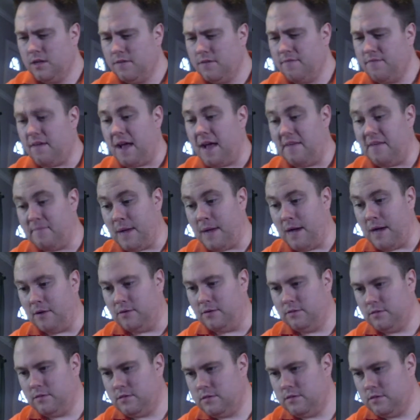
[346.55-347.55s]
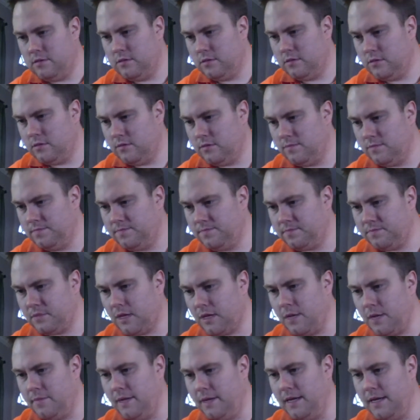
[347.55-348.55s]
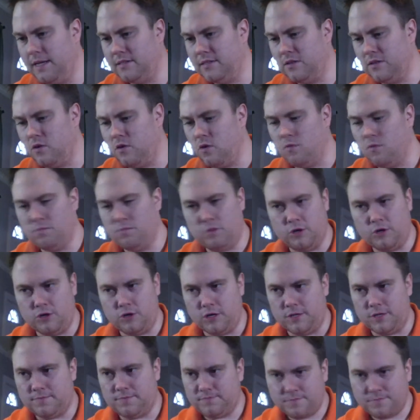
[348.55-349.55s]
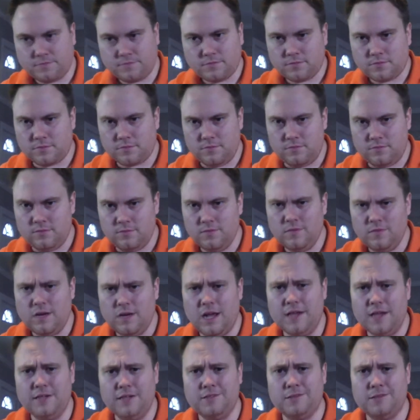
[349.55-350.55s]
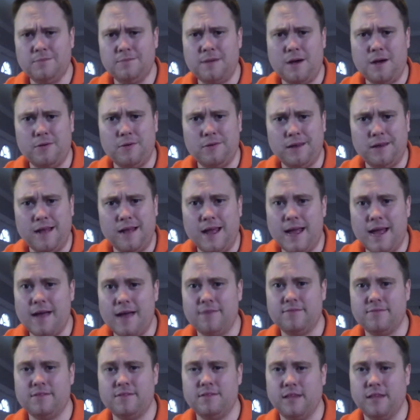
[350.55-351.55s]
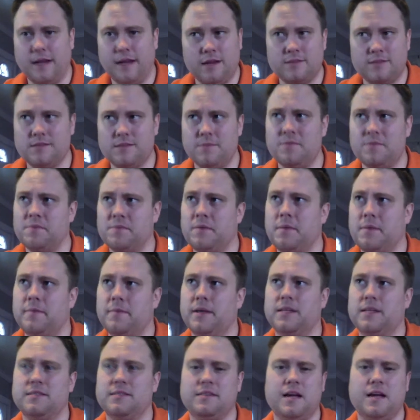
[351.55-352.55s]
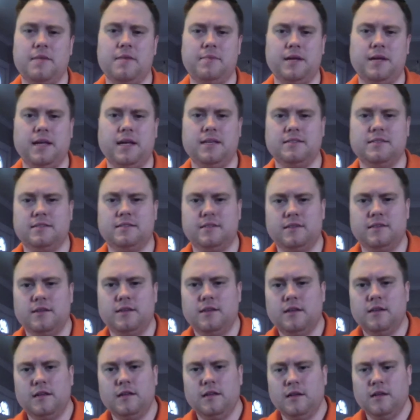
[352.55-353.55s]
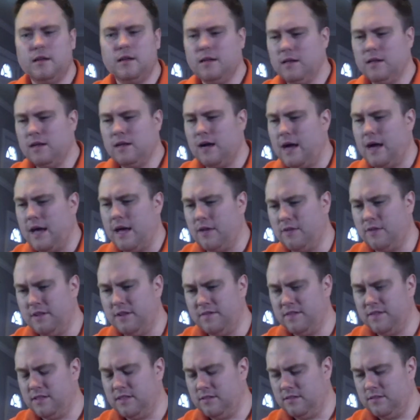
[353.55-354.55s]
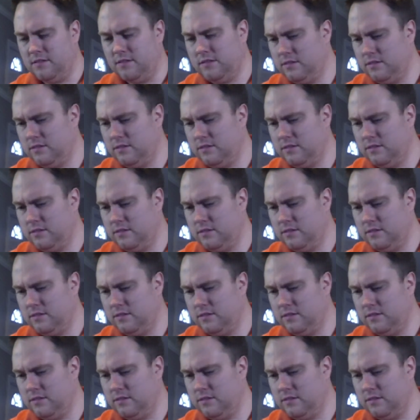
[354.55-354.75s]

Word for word: 5 pounds? I mean, as a home brewer, I use 1.5 pounds in like some of my biggest IPAs, and I don't even,